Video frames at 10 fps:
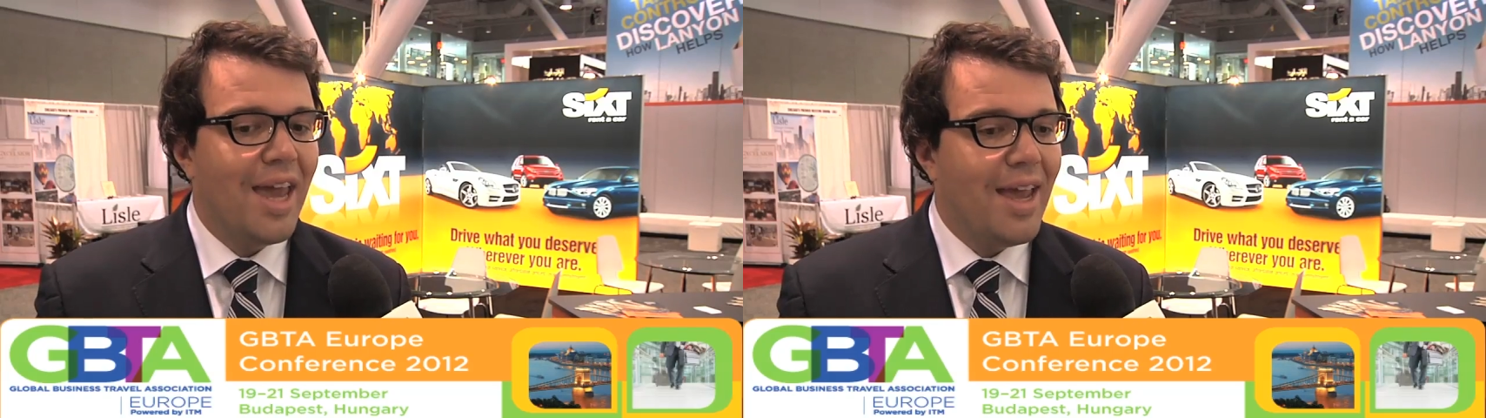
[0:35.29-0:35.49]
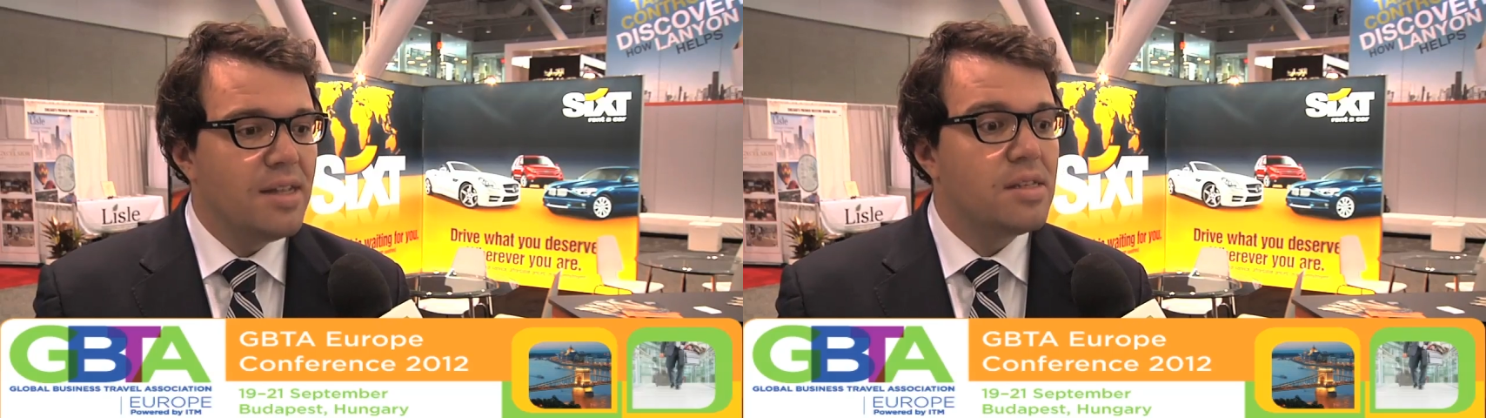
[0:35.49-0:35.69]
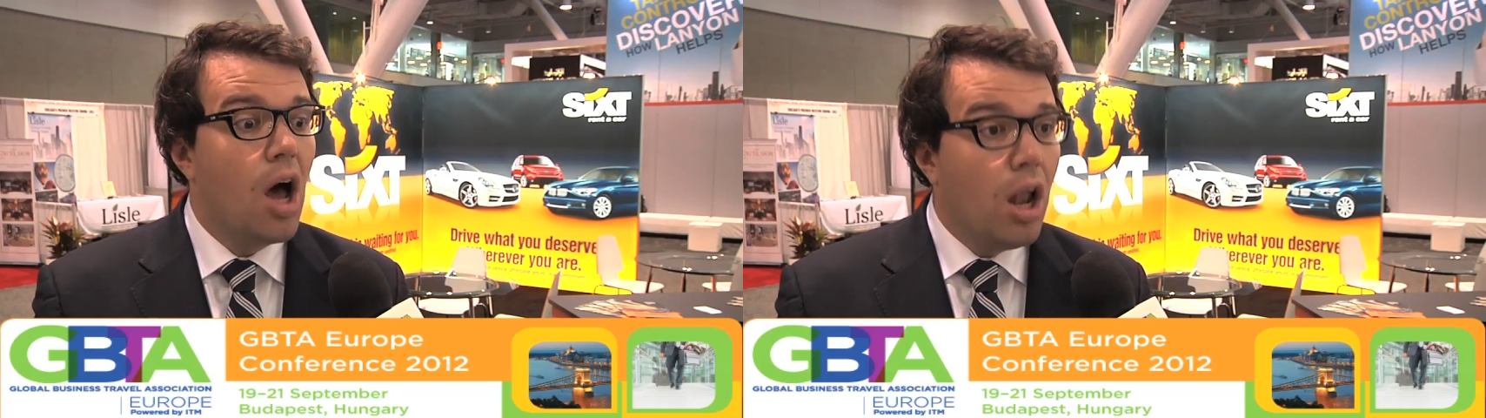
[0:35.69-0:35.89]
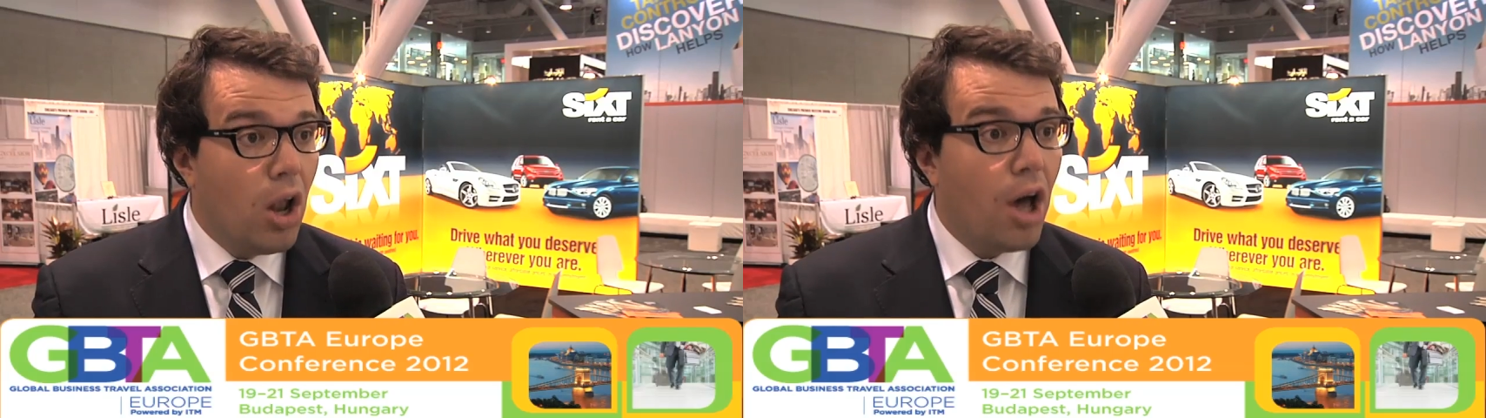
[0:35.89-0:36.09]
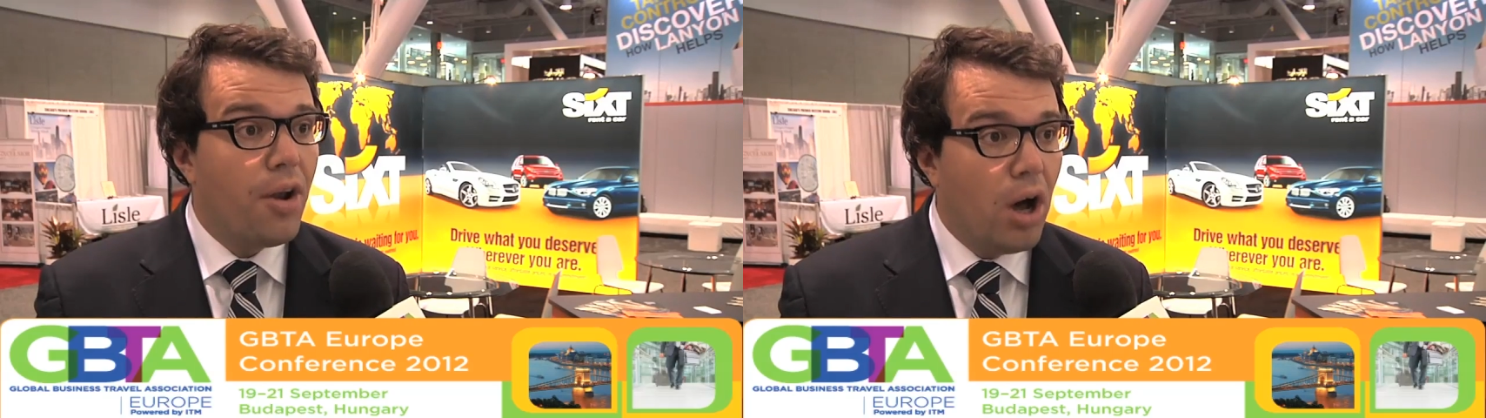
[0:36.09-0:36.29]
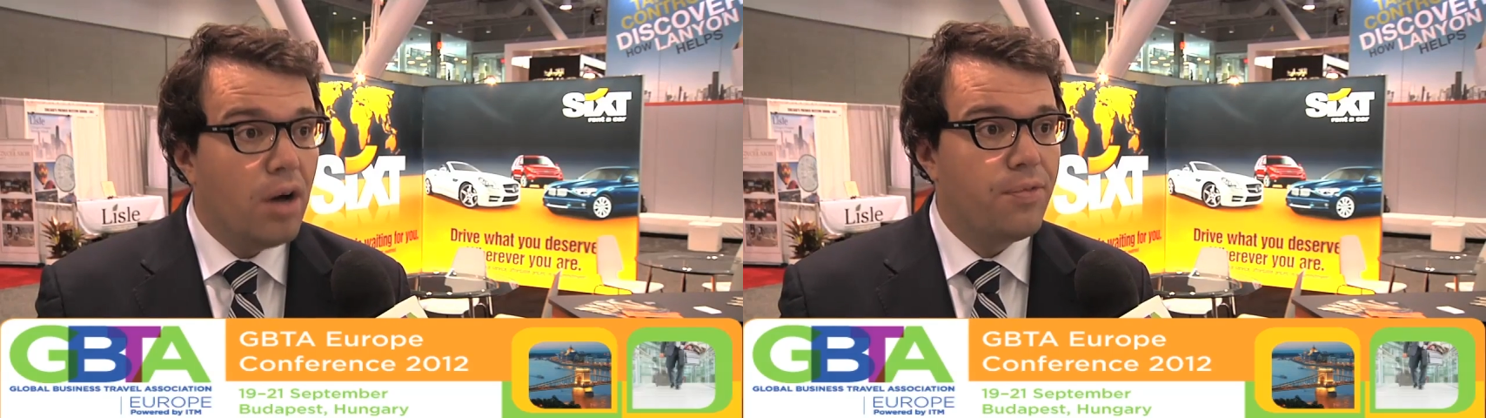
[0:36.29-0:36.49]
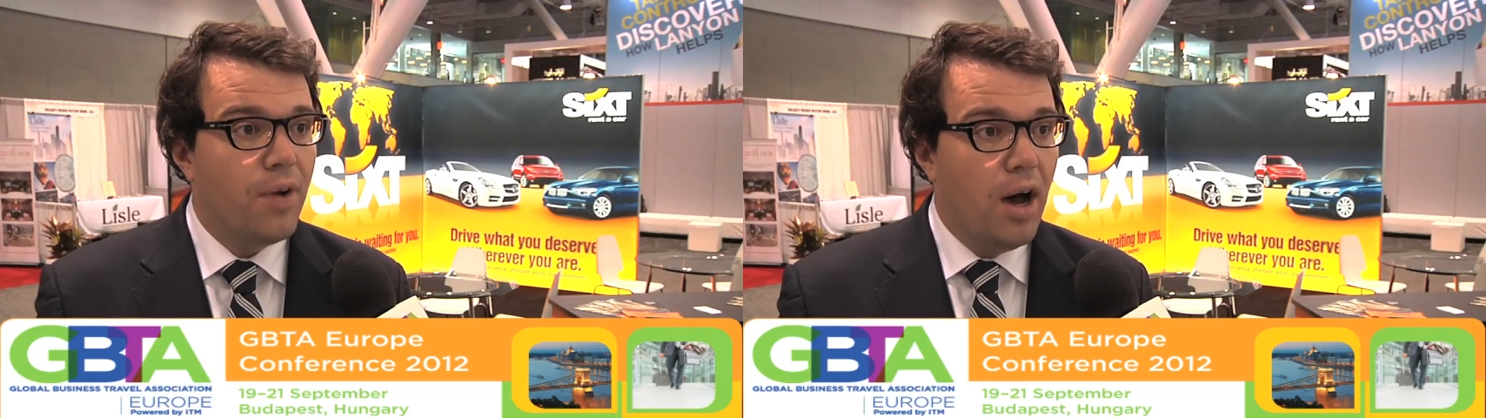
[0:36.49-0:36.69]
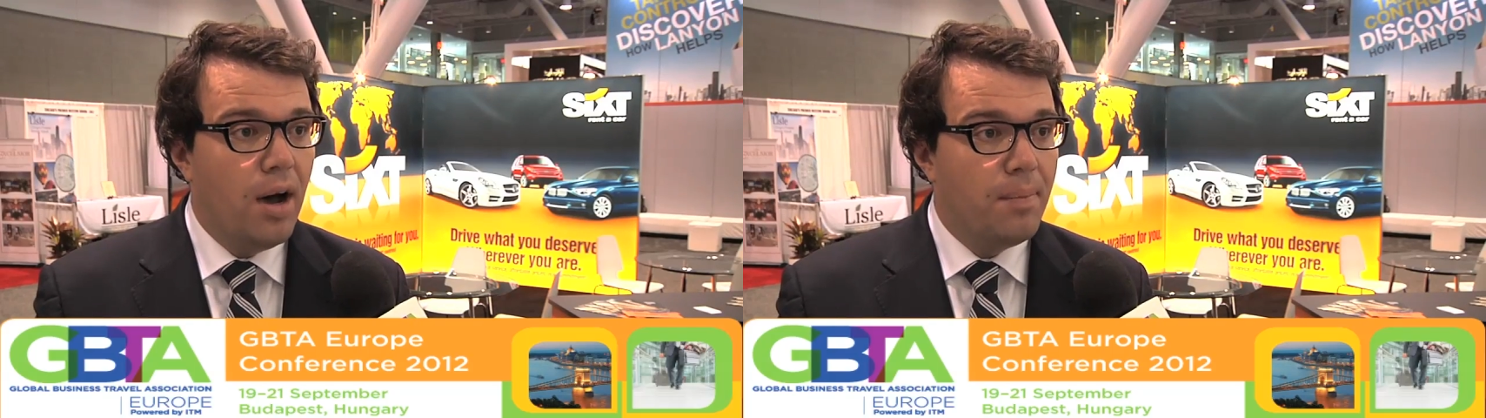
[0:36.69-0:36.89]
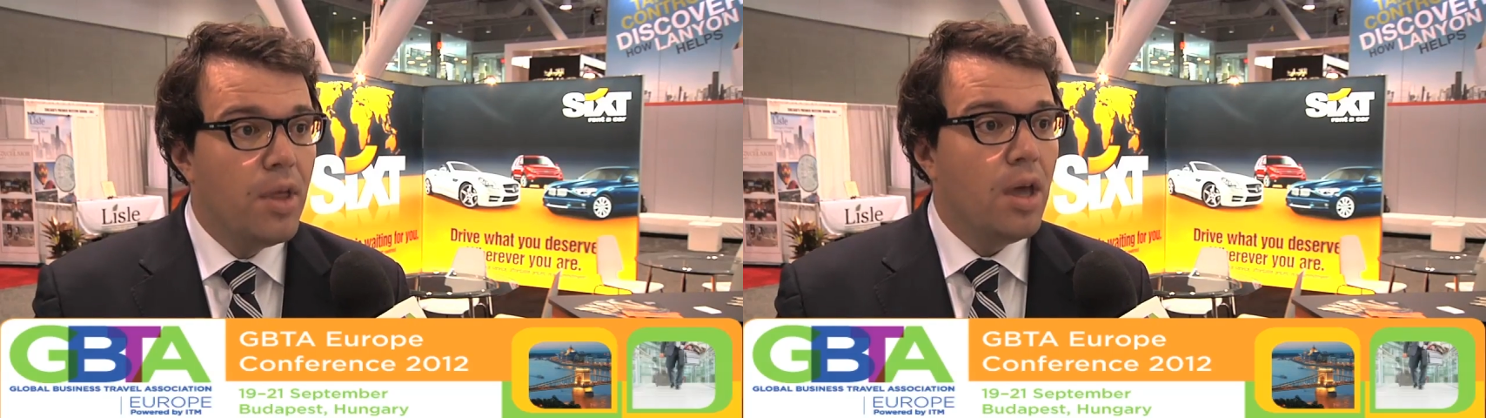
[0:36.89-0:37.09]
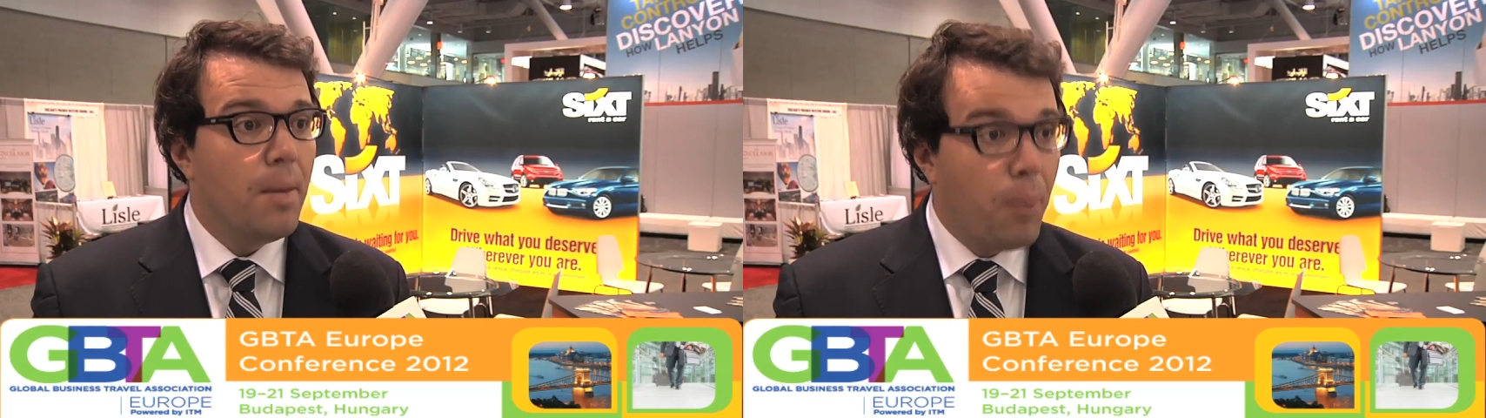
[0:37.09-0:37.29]
gains a lot of
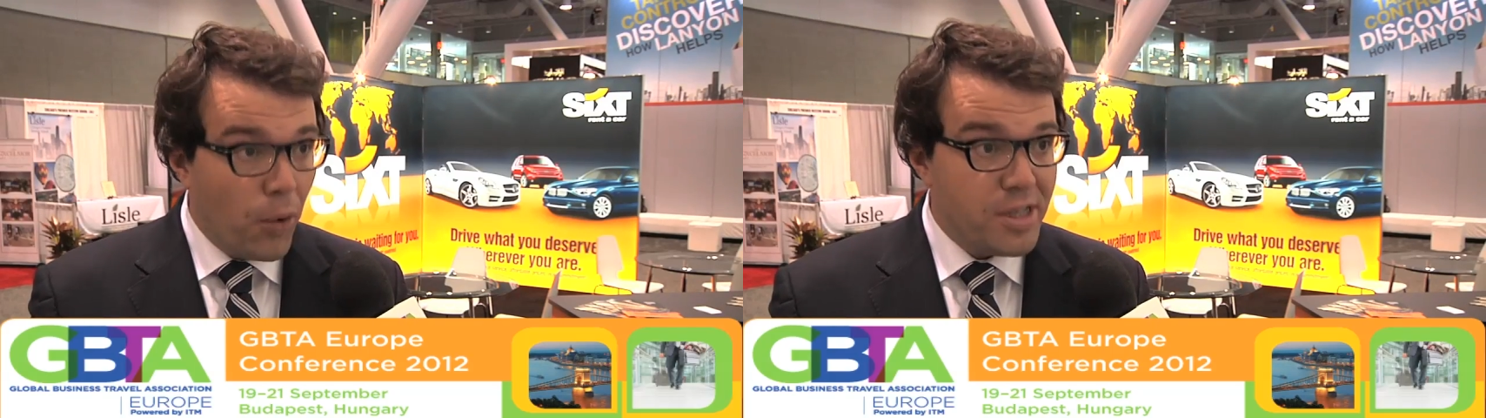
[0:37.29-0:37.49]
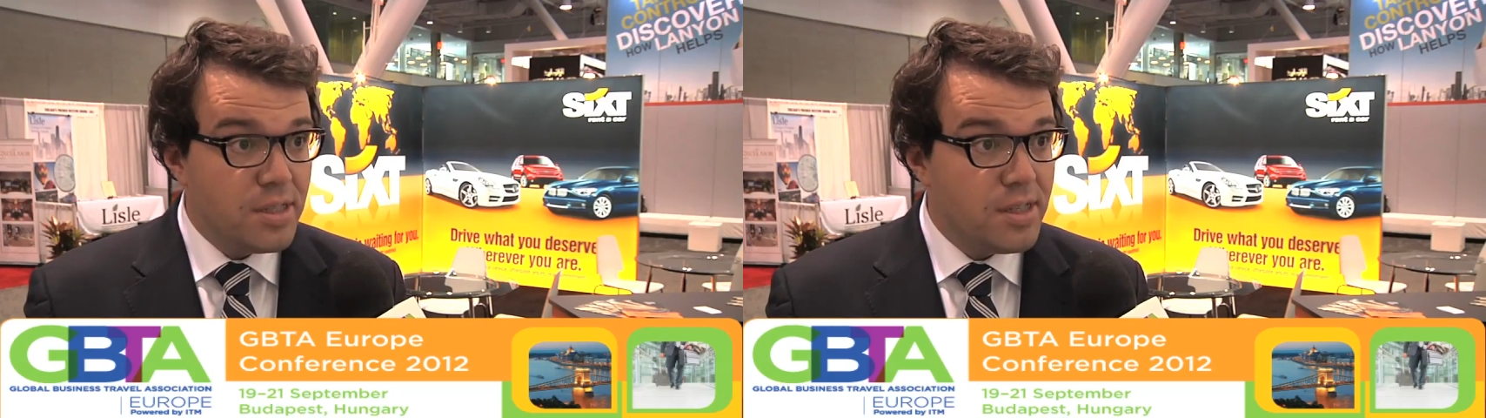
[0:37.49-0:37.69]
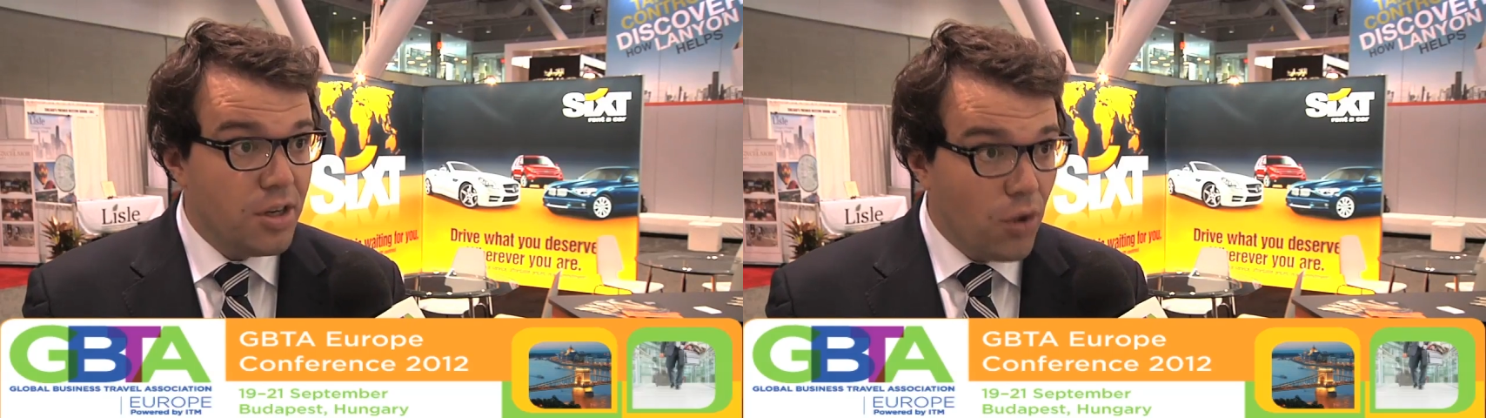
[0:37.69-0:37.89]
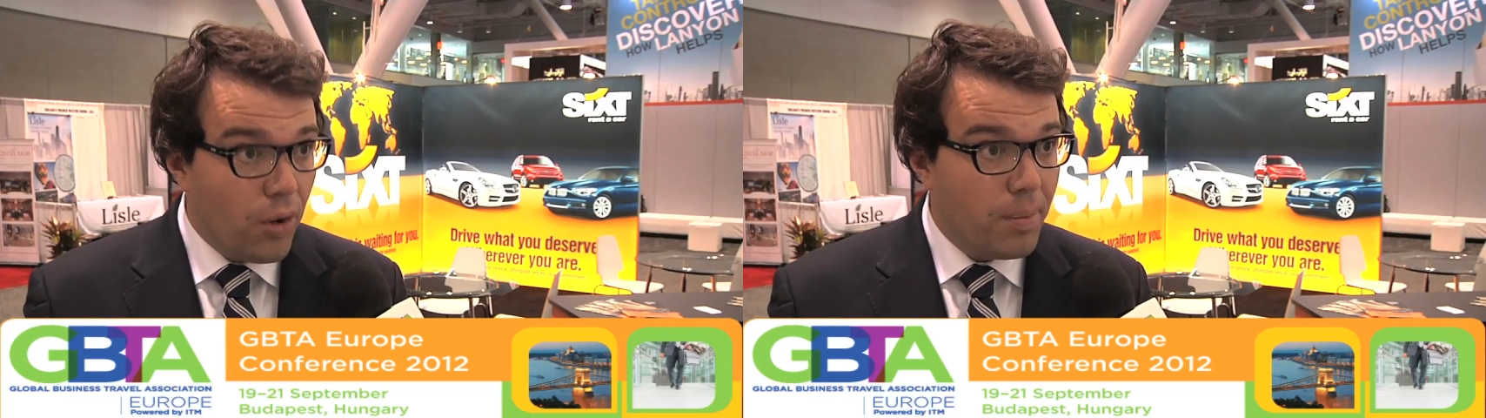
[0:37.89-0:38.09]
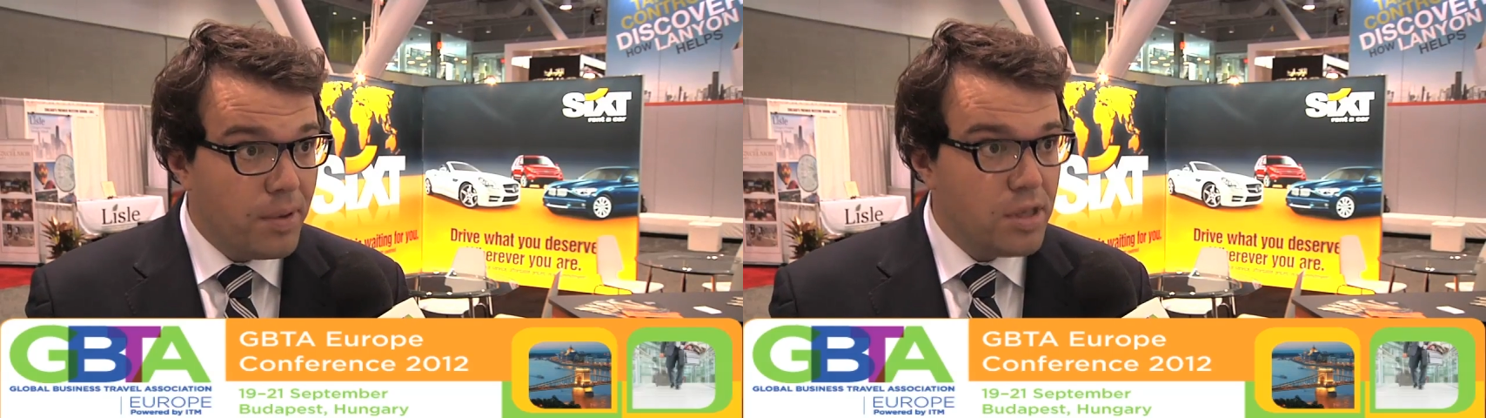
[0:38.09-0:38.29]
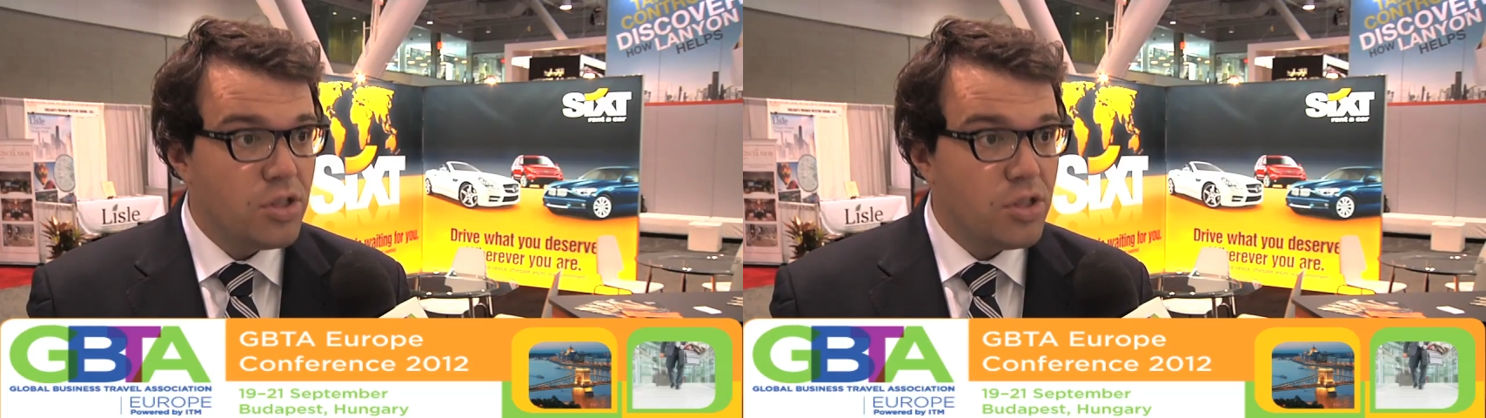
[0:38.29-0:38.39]
importance in Europe.